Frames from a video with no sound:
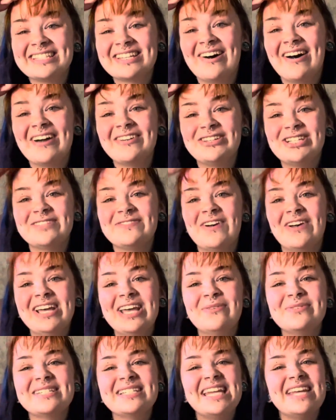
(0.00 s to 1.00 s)
so I just felt like
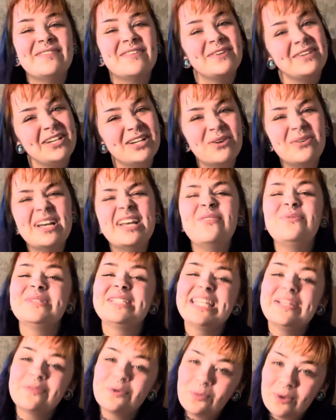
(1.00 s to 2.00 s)
it wasn't even, you know, it
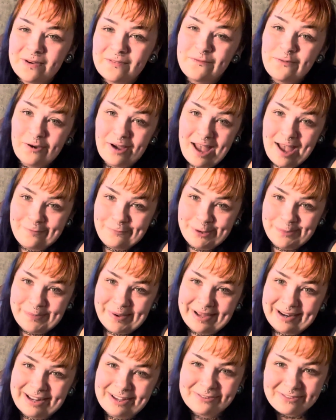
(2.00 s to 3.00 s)
wasn't even win for
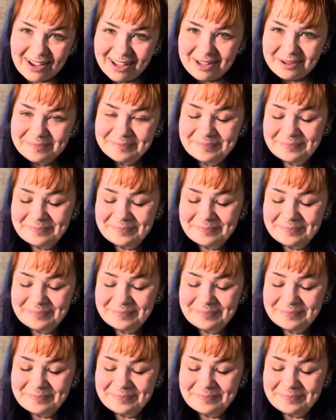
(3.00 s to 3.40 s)
everybody, right?